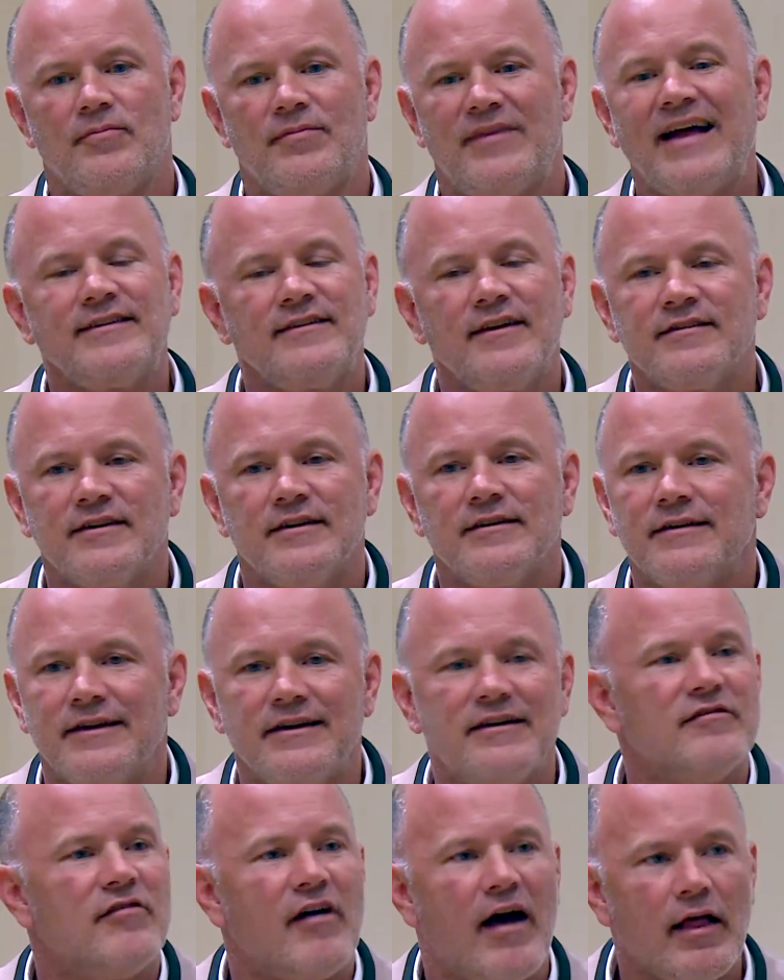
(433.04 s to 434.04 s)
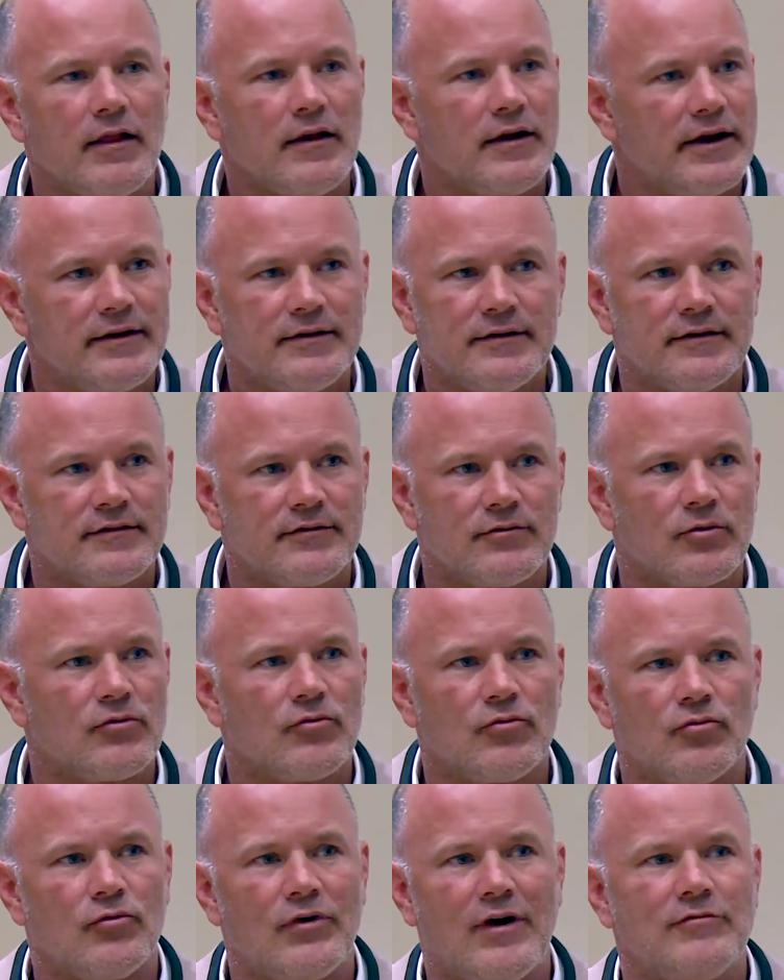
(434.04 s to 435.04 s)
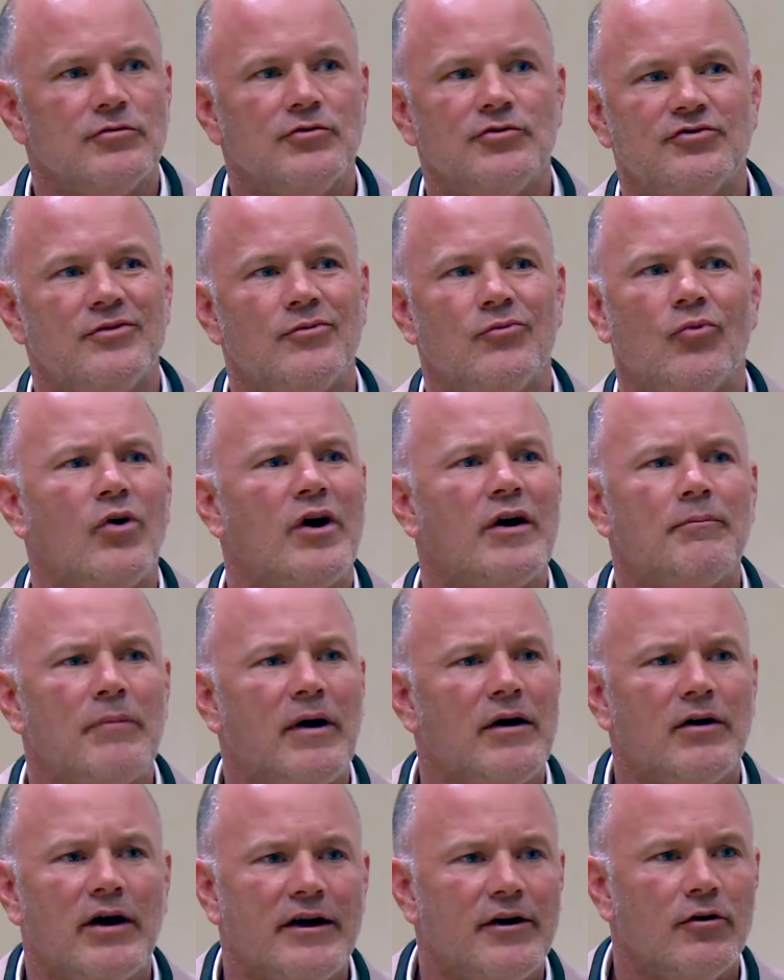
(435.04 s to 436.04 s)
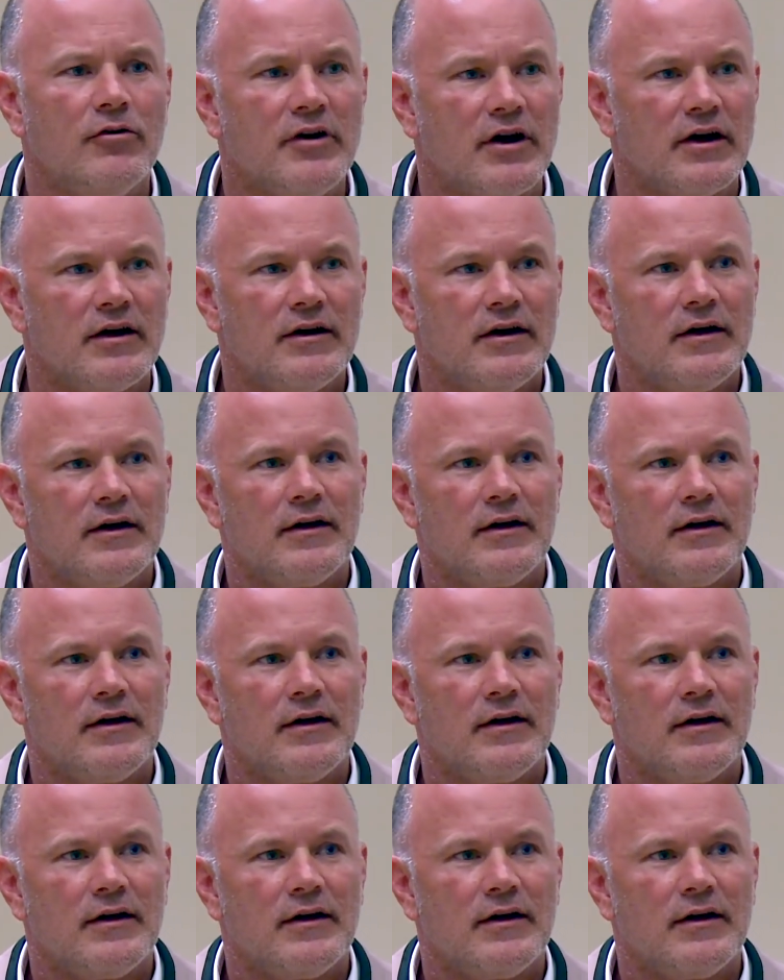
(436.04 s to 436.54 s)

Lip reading: That doesn't invalidate this revolution one iota.